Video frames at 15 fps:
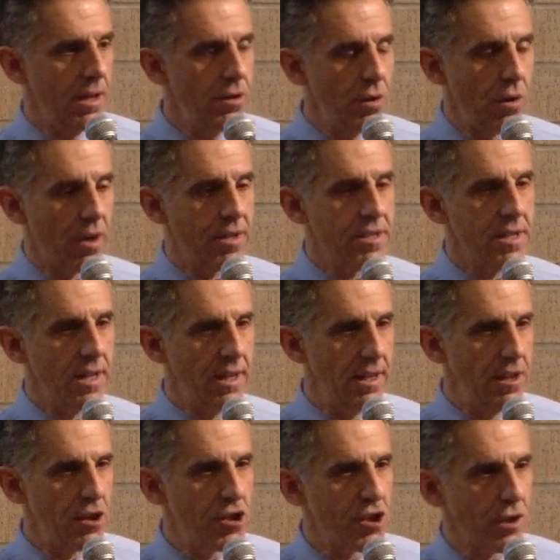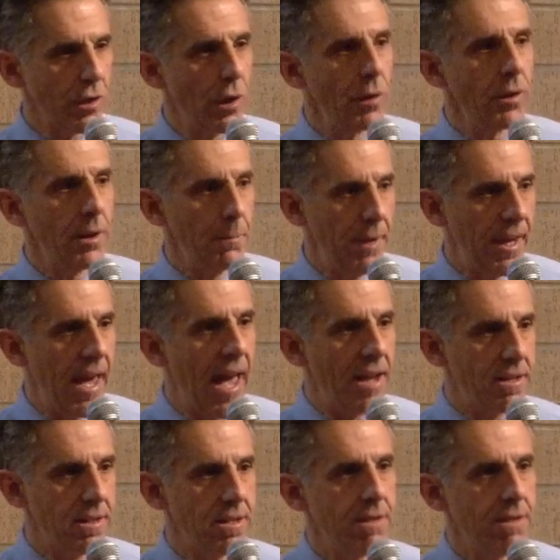York City, there slowly began to